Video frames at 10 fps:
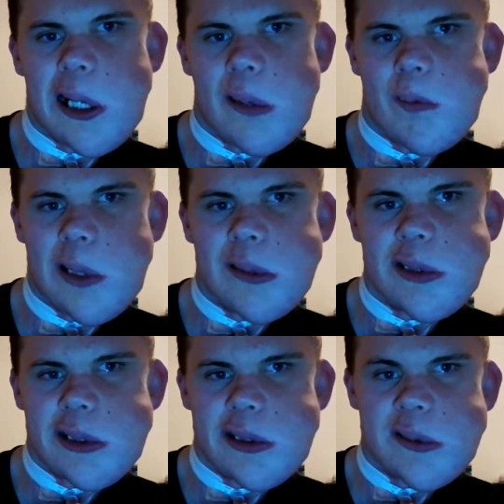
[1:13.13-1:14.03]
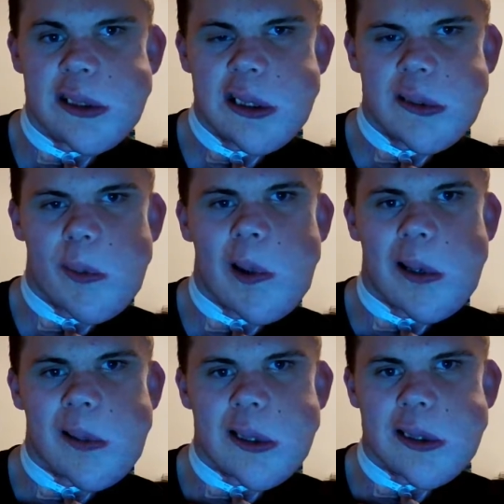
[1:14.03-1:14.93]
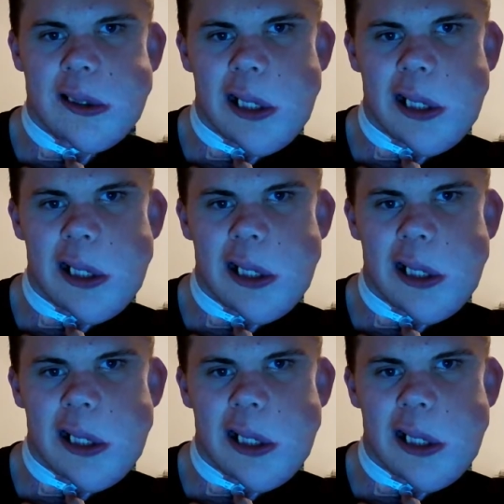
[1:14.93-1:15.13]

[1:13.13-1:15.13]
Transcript: very huge spoilers,